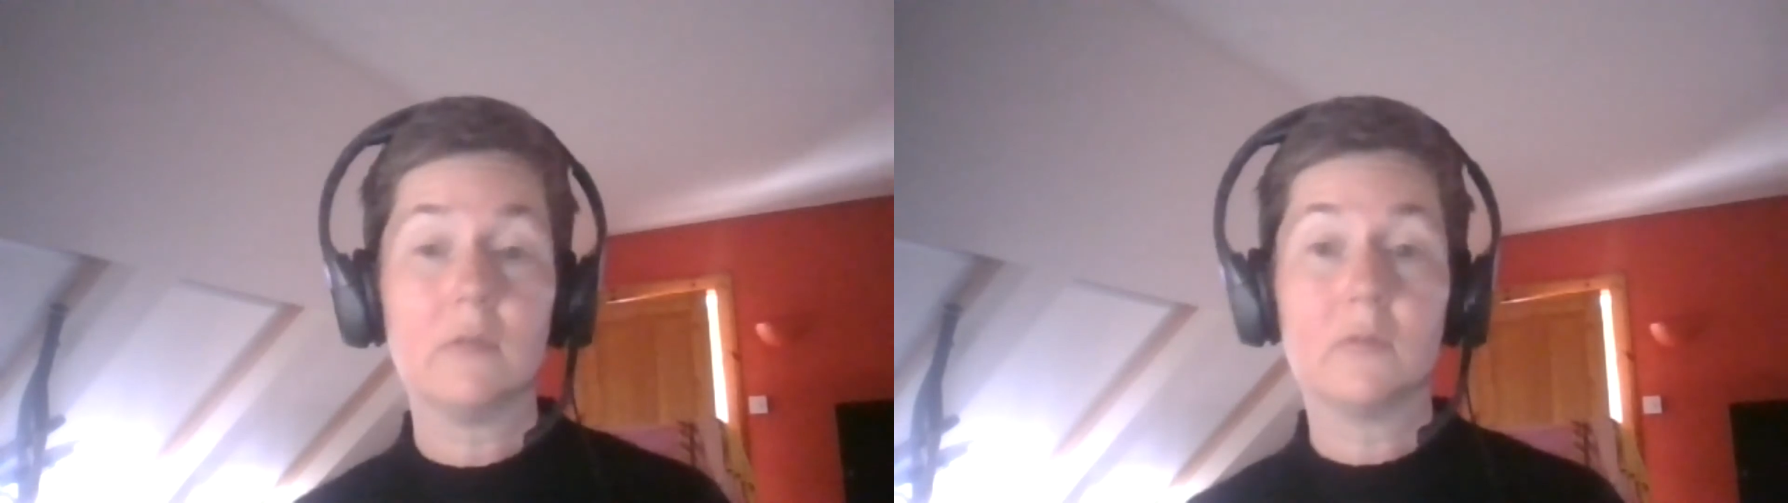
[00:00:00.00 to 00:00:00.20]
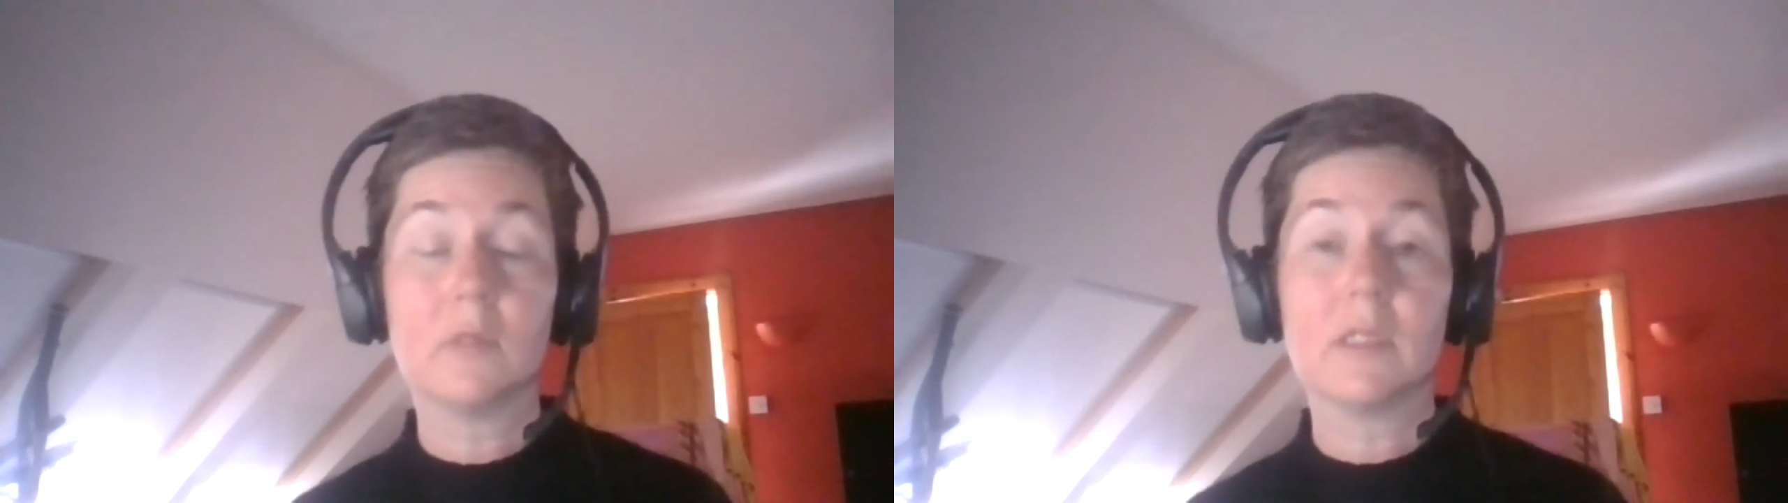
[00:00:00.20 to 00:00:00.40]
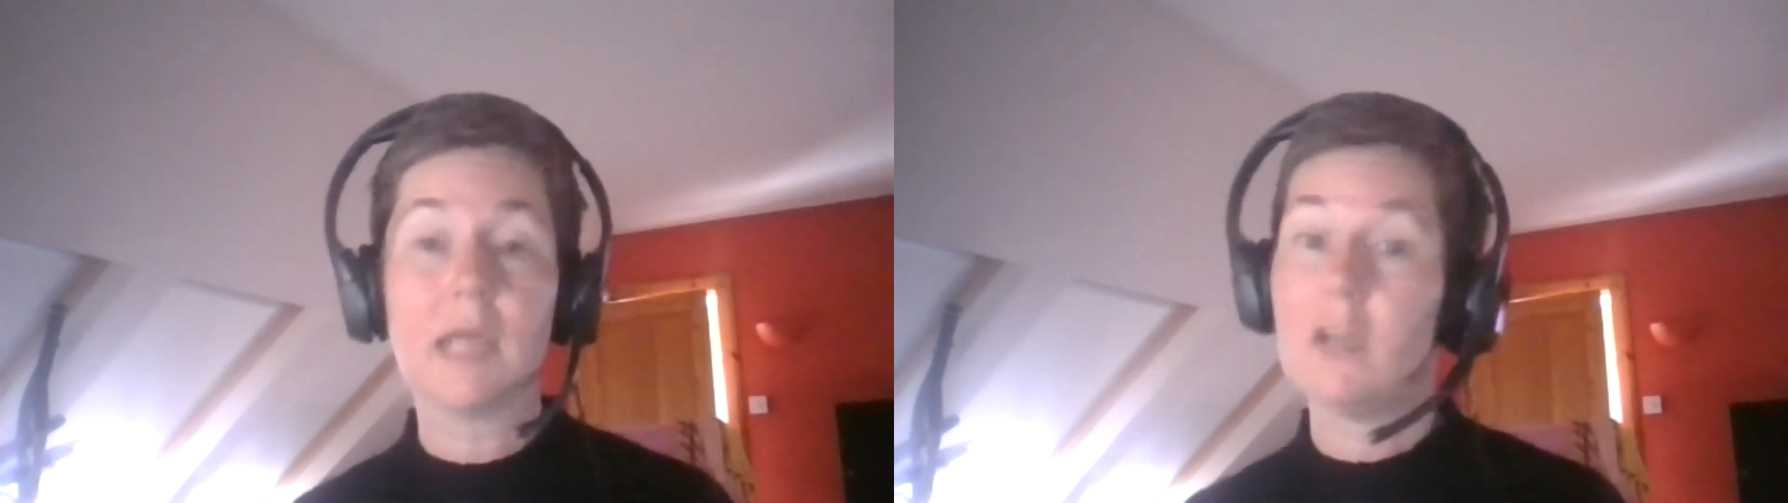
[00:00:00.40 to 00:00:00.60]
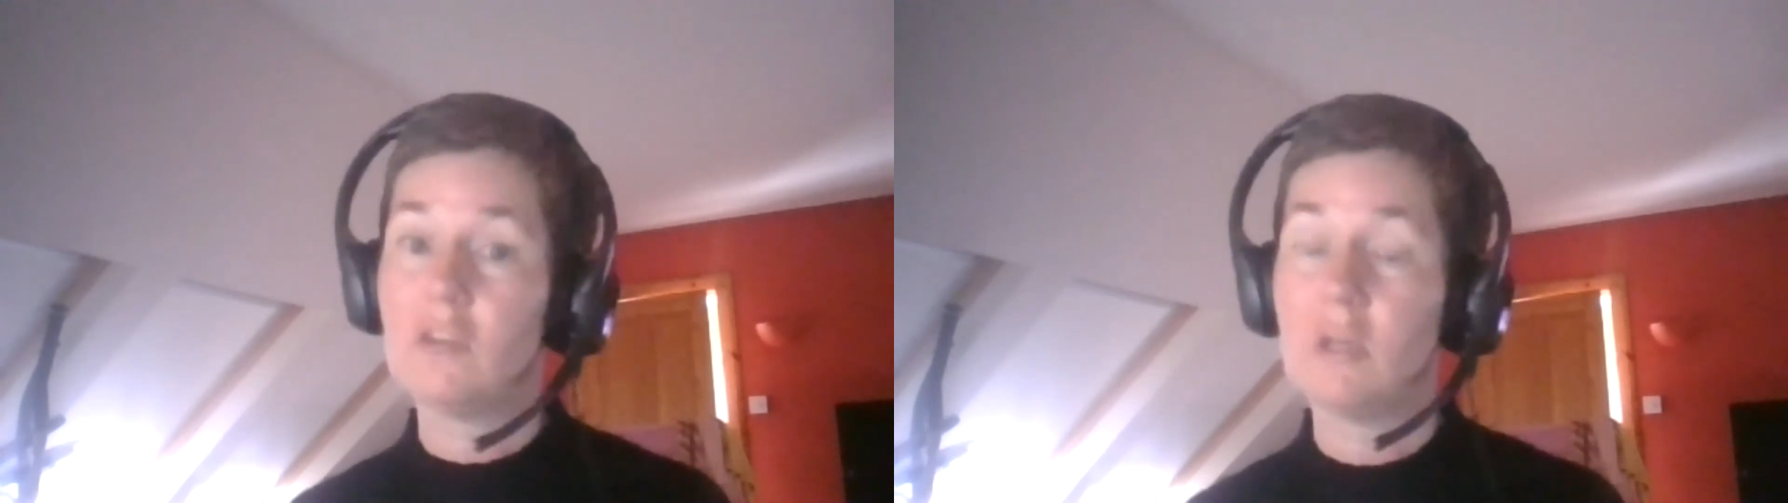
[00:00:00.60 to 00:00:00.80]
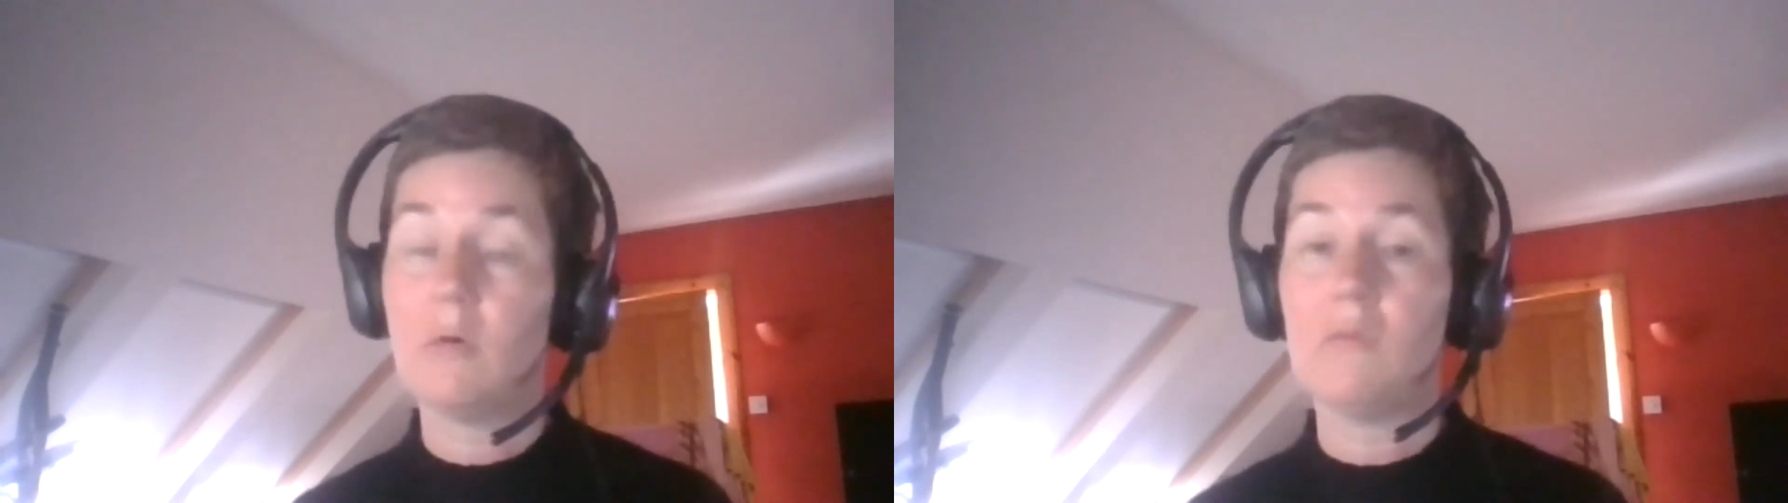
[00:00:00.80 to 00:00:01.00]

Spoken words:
because actually what